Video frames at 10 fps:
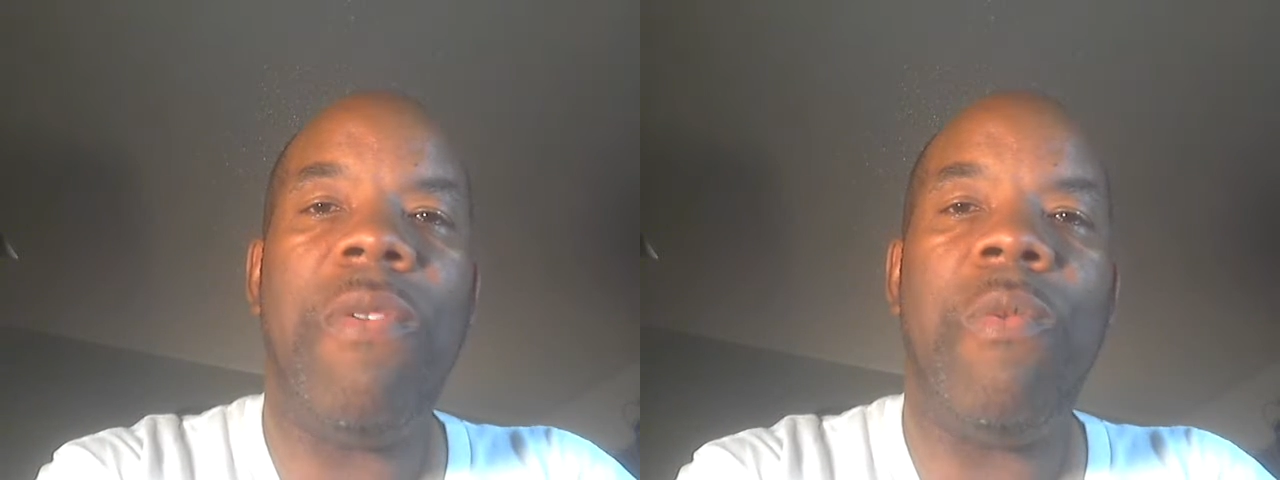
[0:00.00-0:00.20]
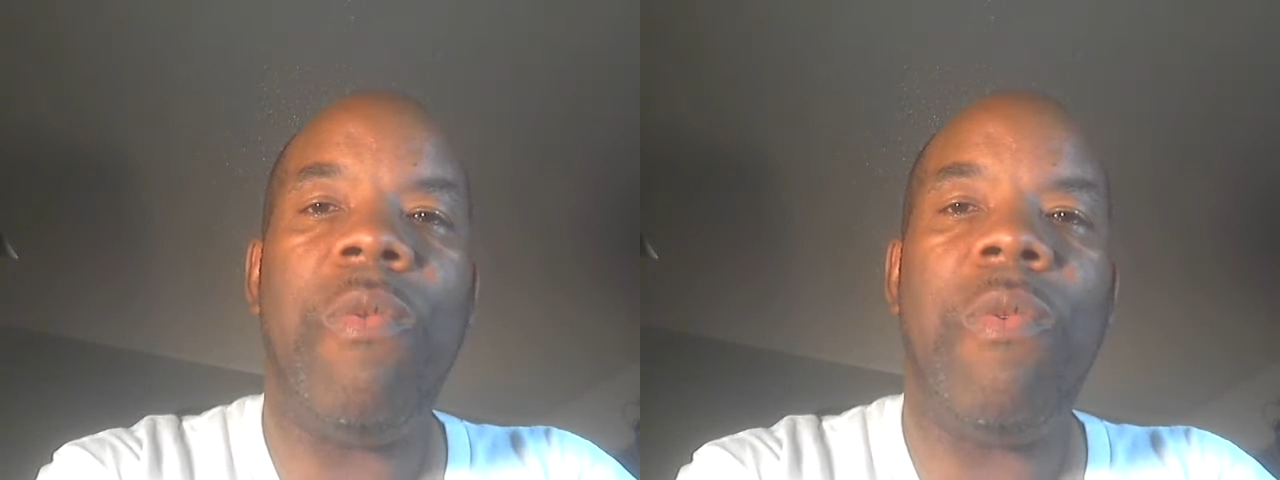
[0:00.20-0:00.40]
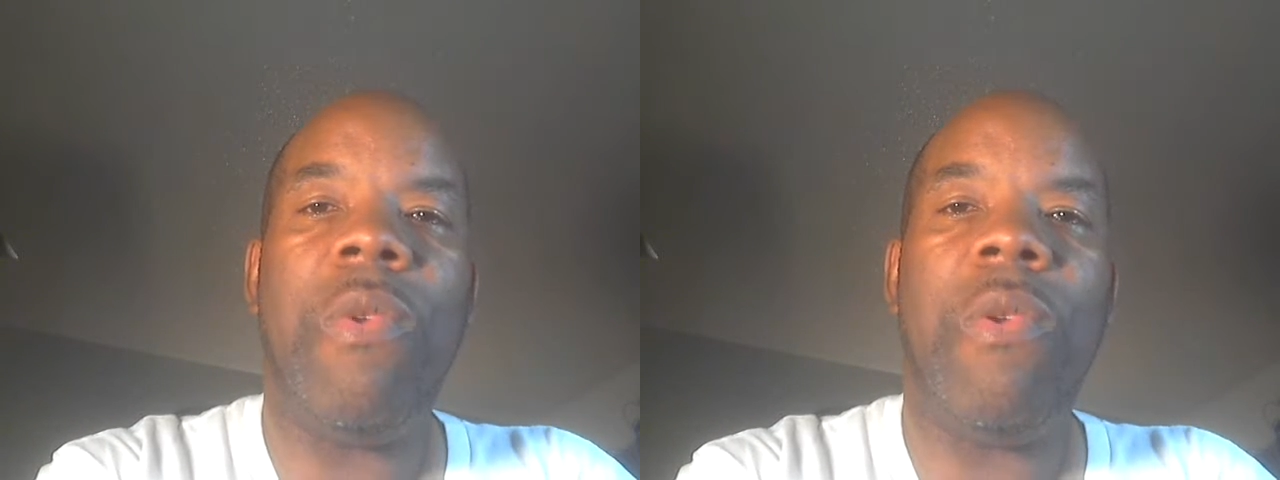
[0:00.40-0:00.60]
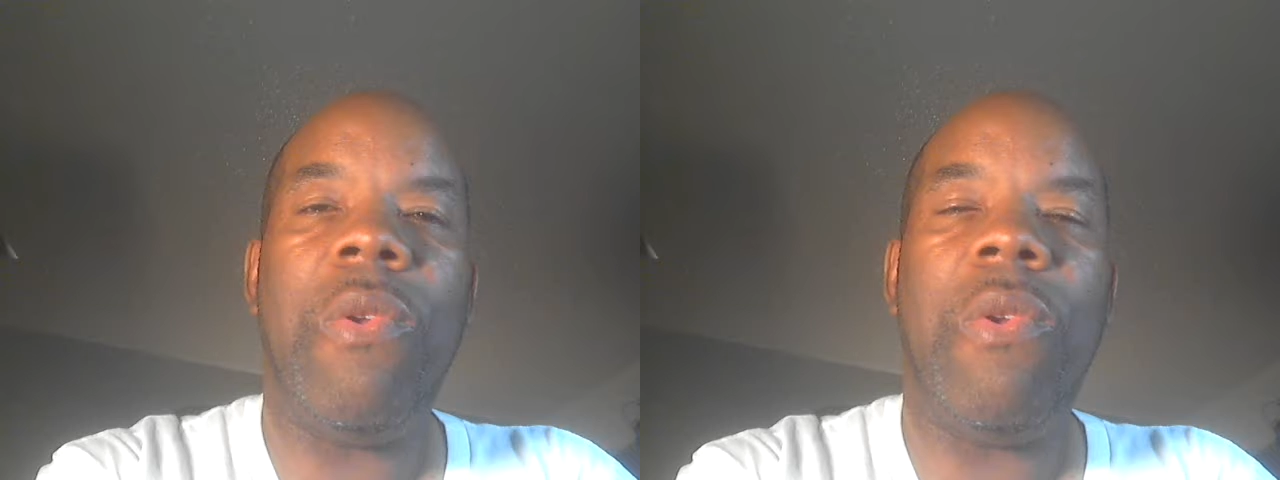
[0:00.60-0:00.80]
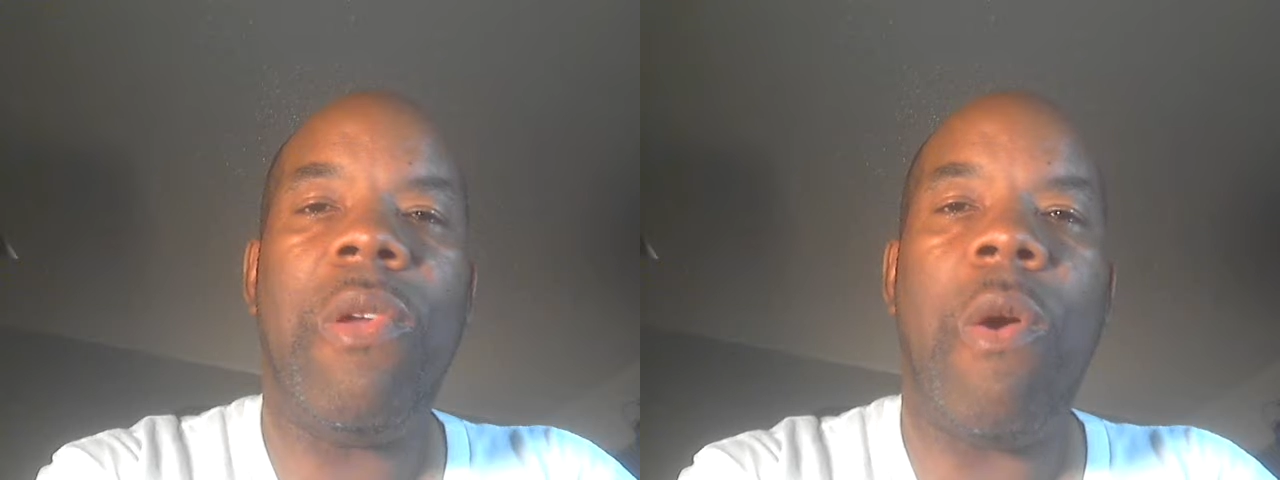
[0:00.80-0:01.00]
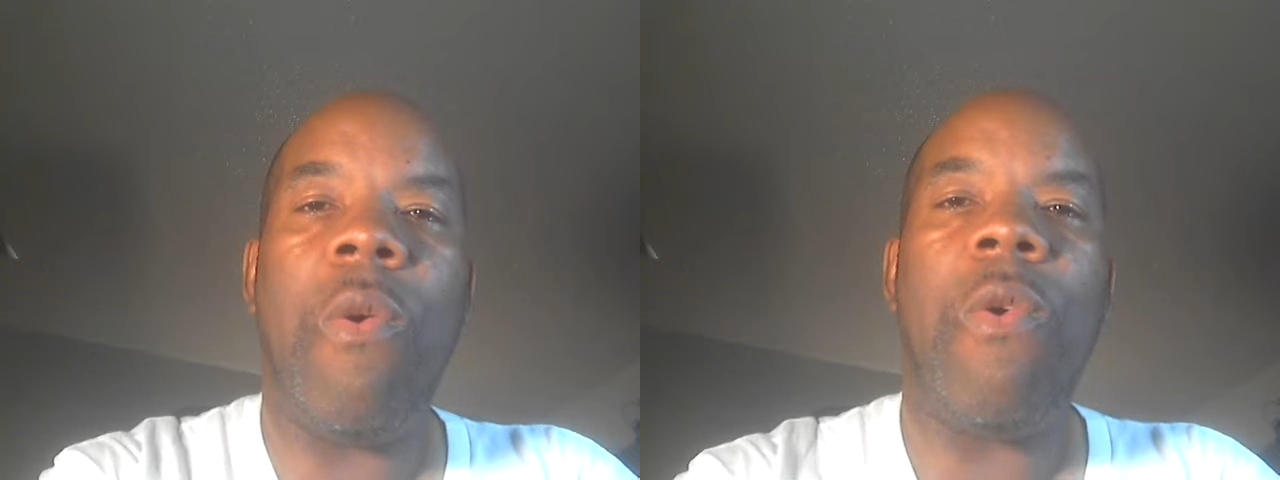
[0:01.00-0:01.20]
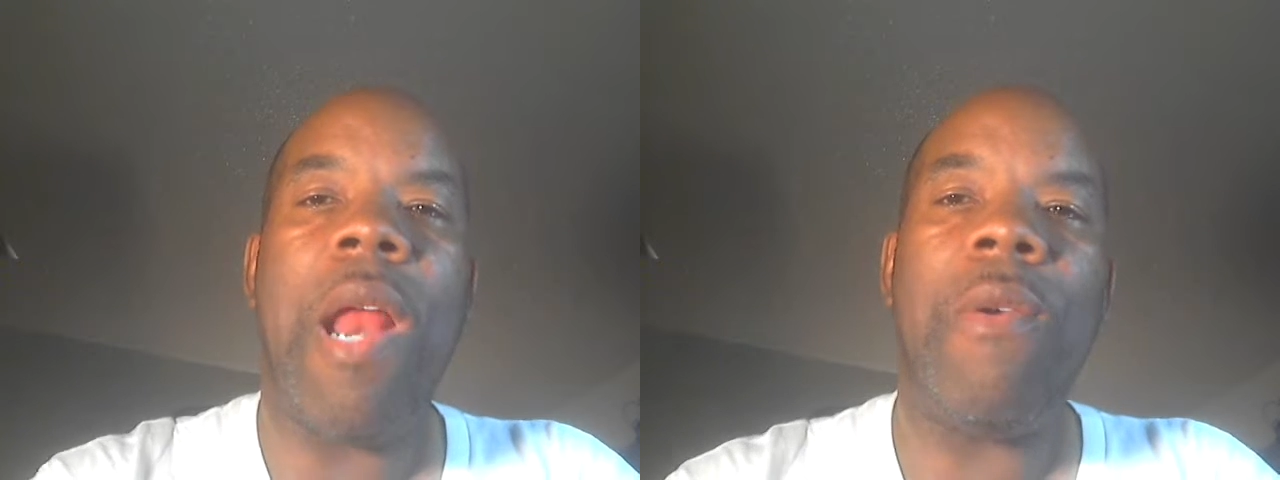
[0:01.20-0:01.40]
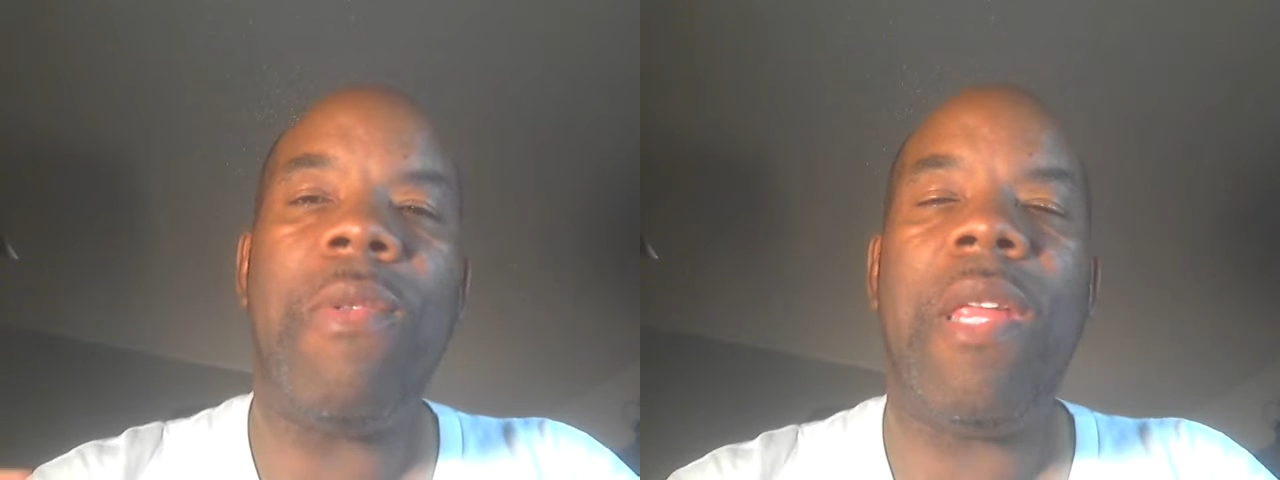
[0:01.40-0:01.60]
you go
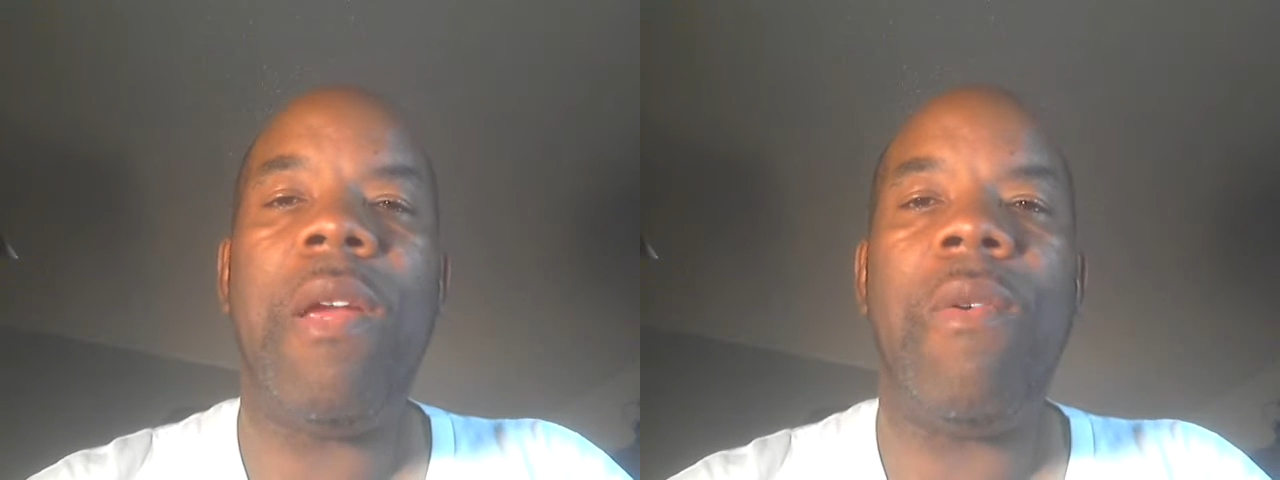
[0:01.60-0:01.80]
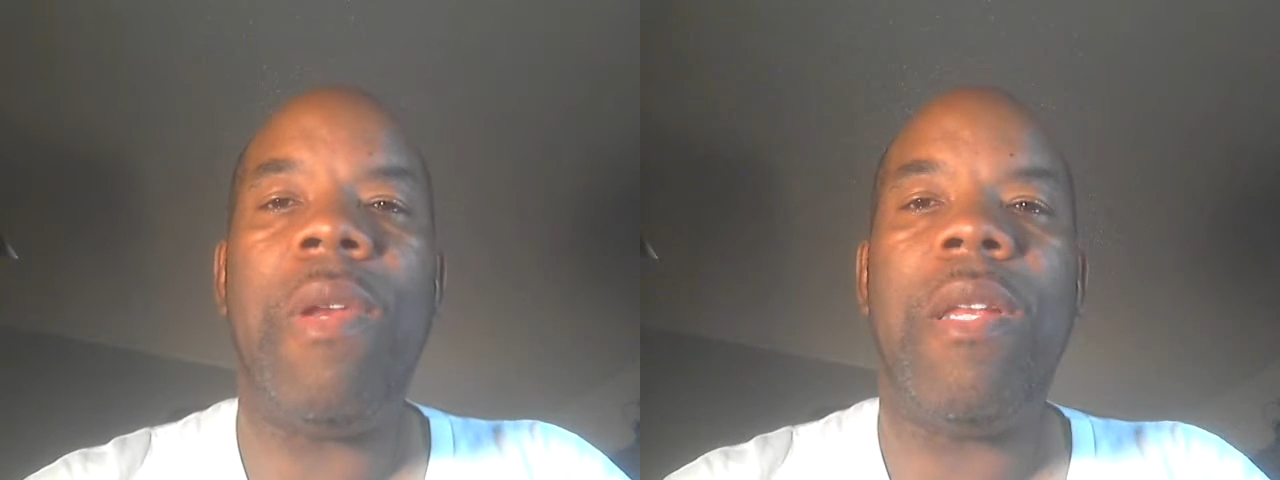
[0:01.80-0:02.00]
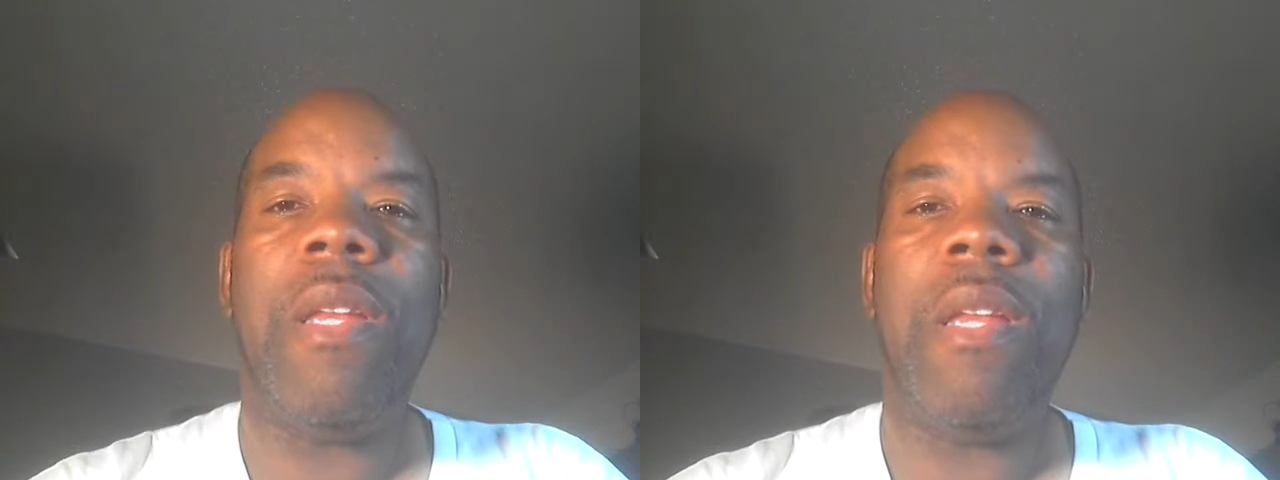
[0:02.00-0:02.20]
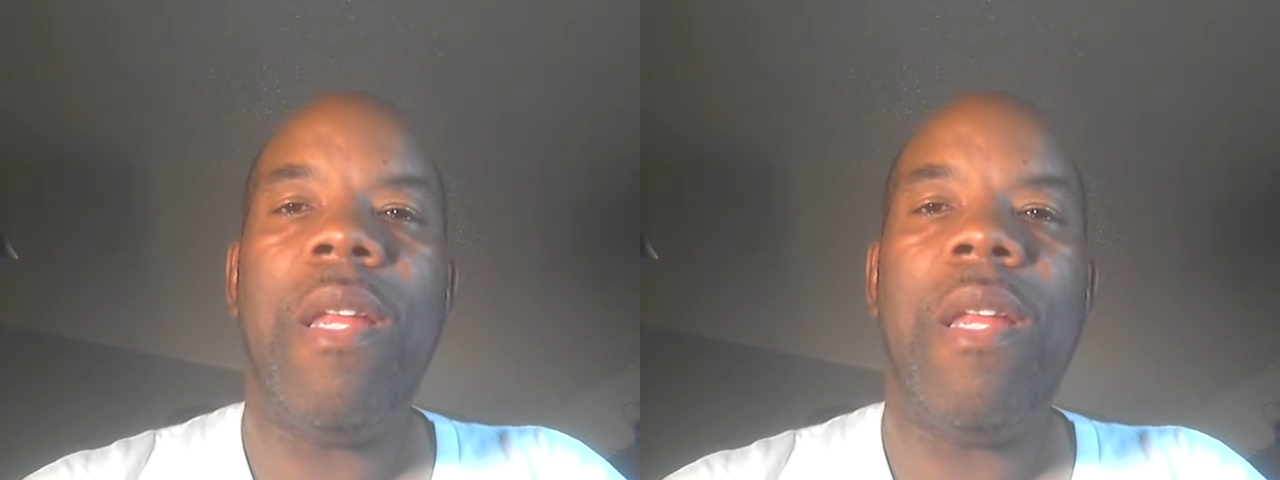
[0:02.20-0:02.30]
on out there and